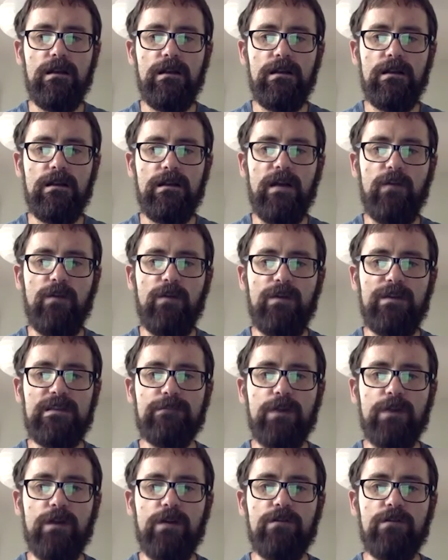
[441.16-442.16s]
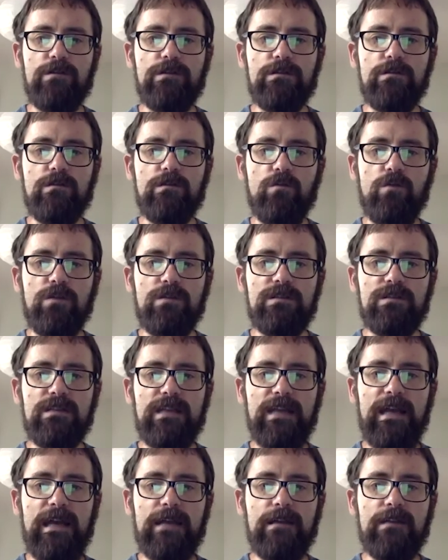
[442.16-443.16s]
Now, if we suppose once
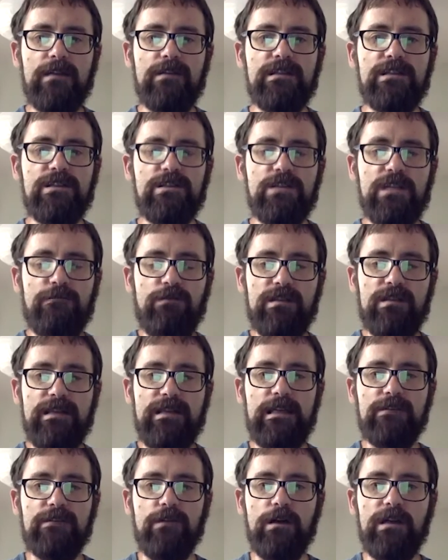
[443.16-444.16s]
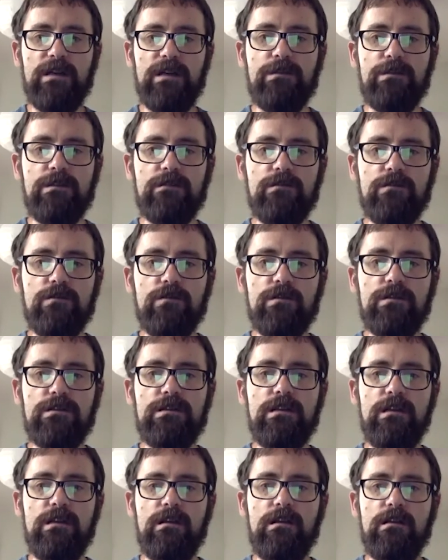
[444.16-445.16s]
again, and this is just for the sake of argument, of
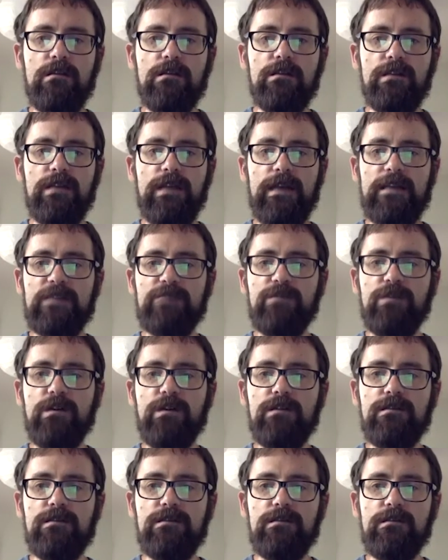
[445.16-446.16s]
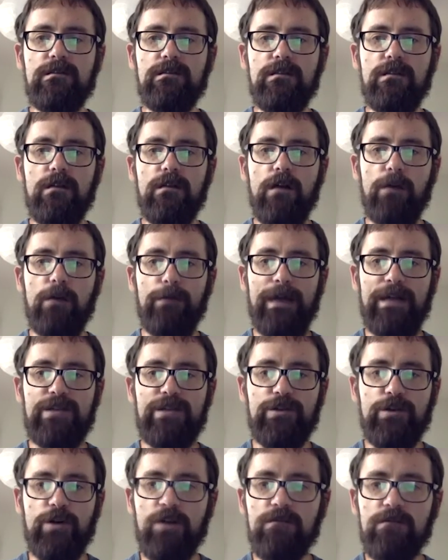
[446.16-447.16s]
course, that the experts are
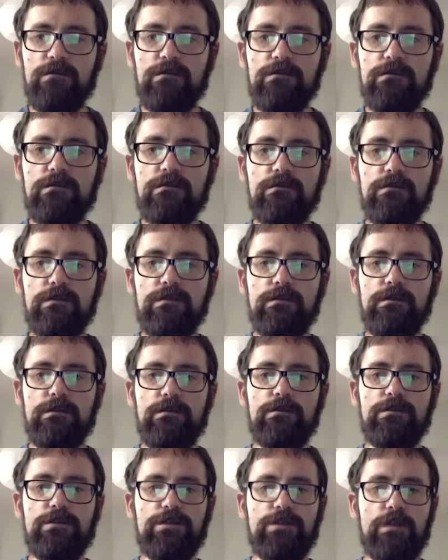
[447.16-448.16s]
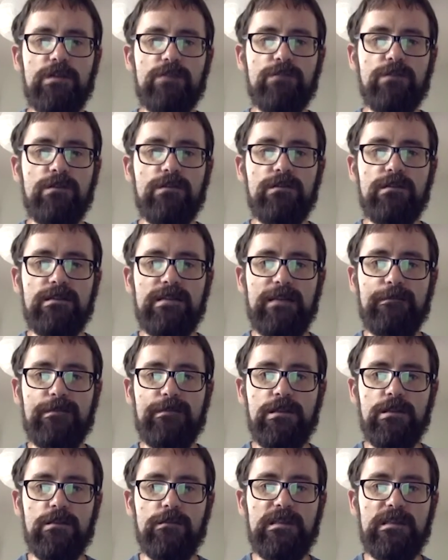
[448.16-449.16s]
magic oracles whose judgment is
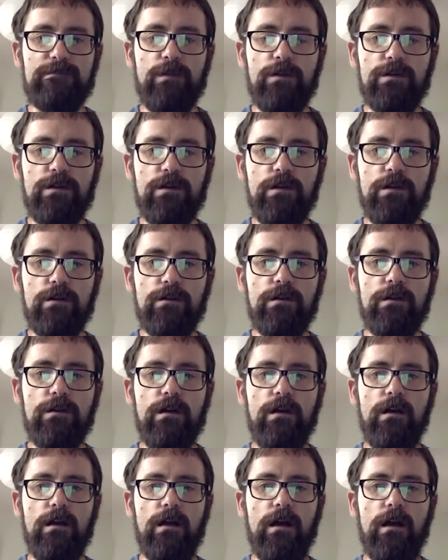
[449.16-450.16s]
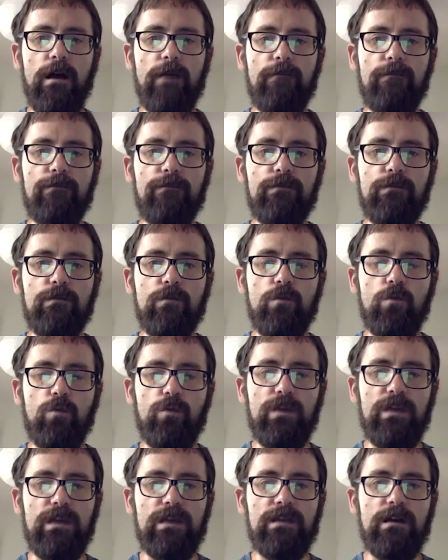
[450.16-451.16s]
absolutely spot on,
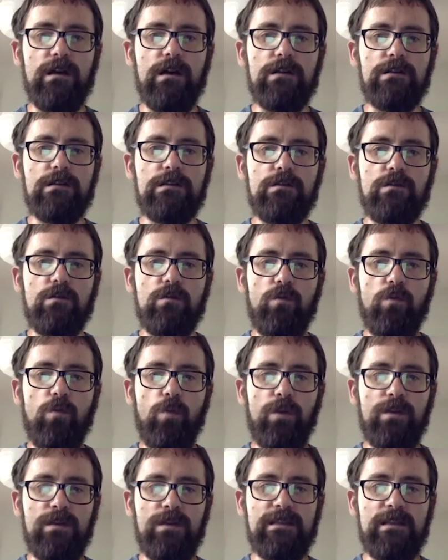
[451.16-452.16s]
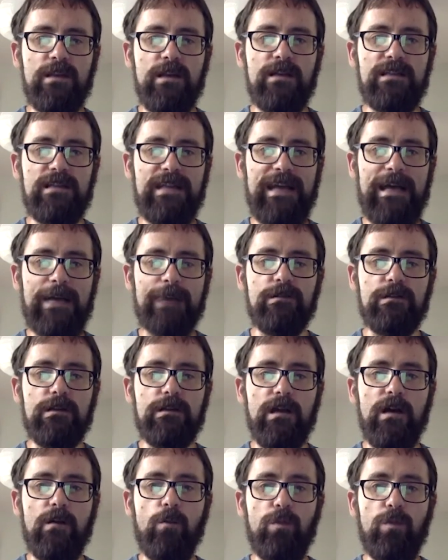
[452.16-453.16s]
we can ask, what is going to happen
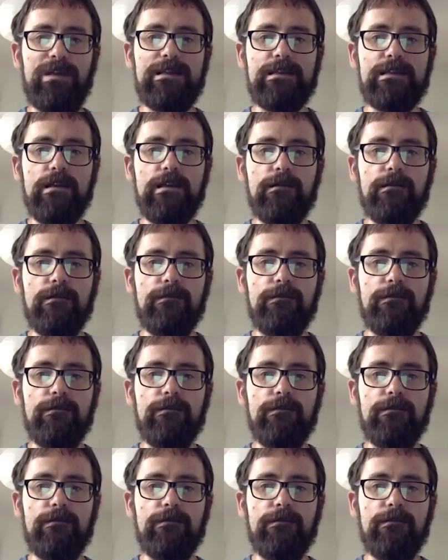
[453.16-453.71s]
come winter?